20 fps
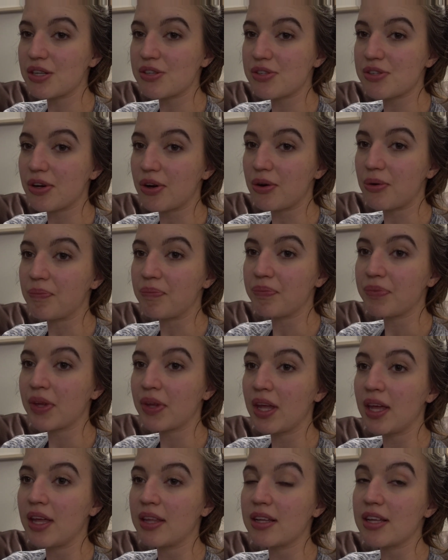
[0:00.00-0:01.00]
So
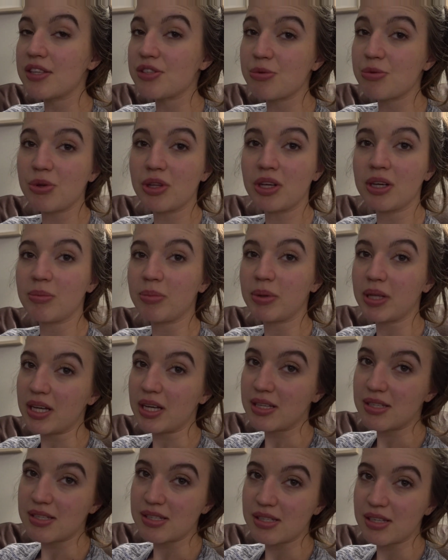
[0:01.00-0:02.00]
that's a really good
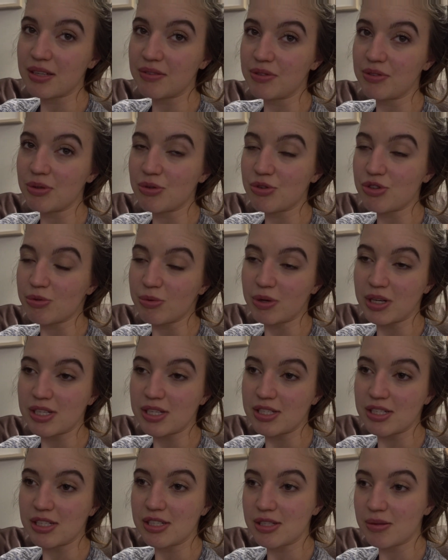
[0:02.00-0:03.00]
place if you just want to
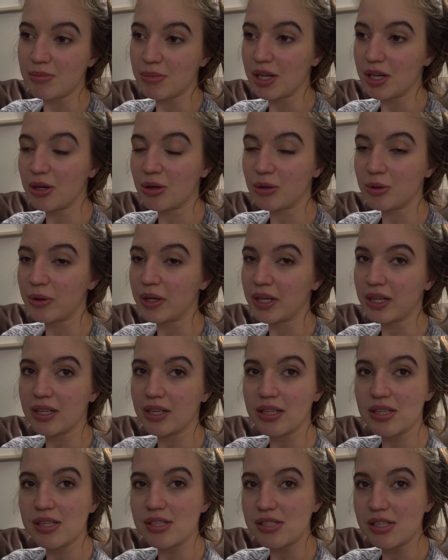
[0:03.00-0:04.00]
see some like
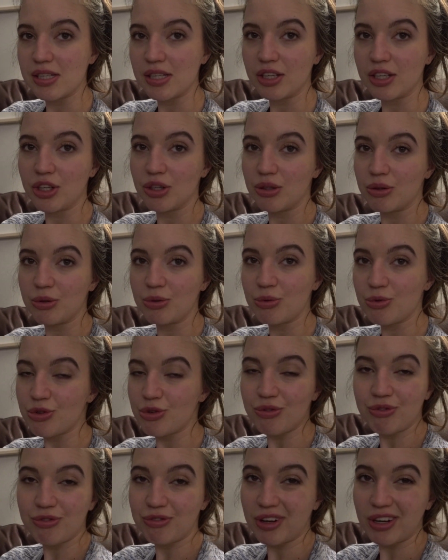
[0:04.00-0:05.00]
quick, easy, cute,
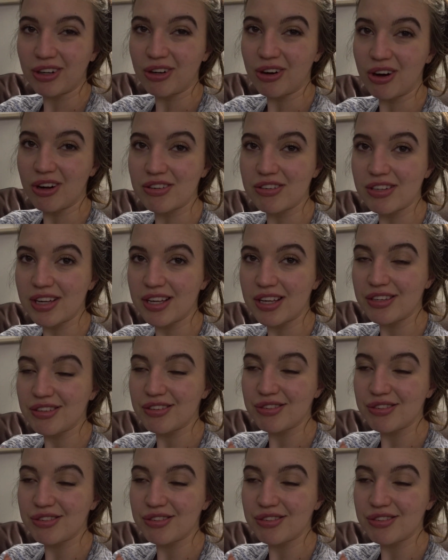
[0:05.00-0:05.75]
fun content.